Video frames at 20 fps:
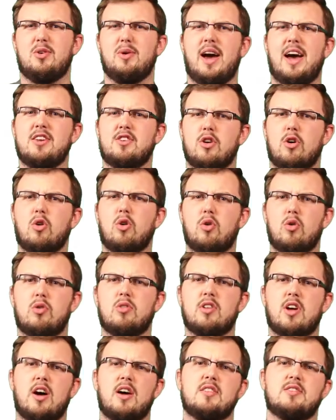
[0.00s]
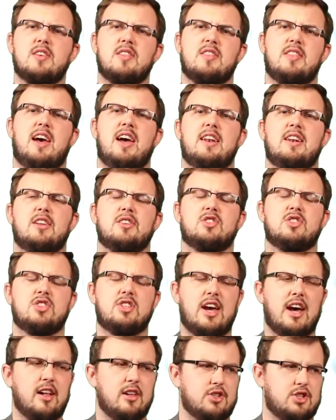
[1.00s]
you had to hold on to that
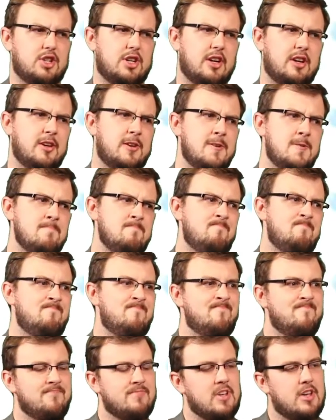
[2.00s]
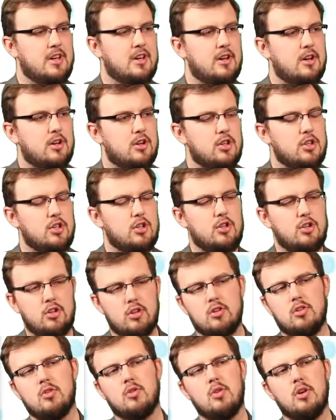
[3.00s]
nostalgia,
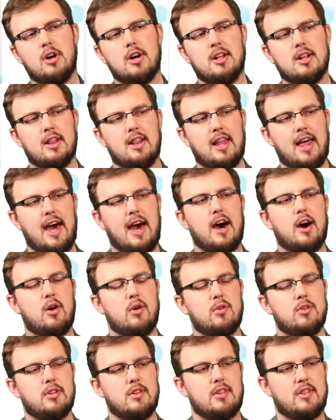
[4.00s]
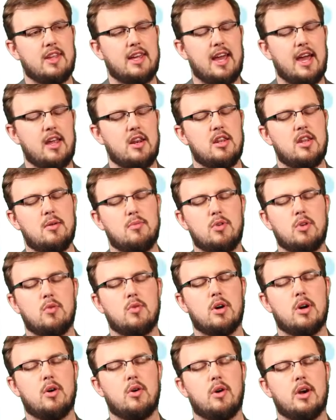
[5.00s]
you allowed the
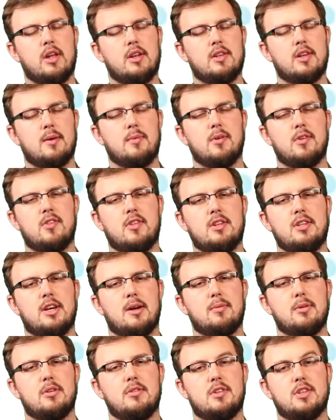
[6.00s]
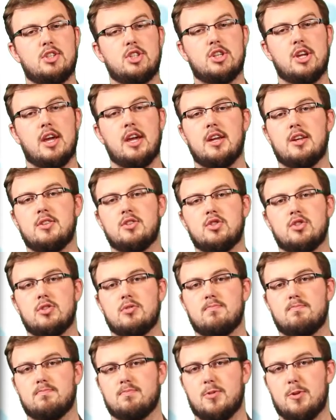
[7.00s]
NWO and WCW to change
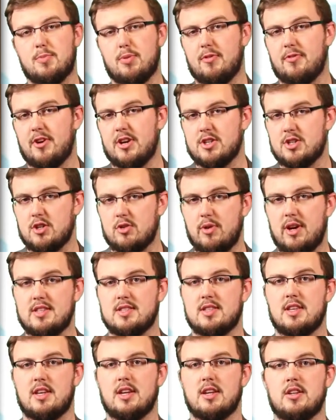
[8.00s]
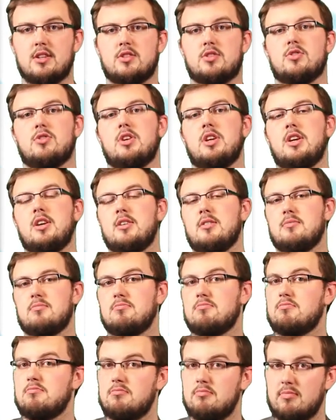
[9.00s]
the professional wrestling industry
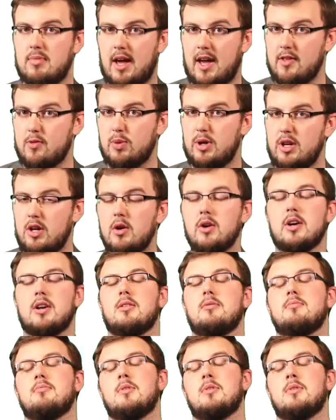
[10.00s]
as we knew it.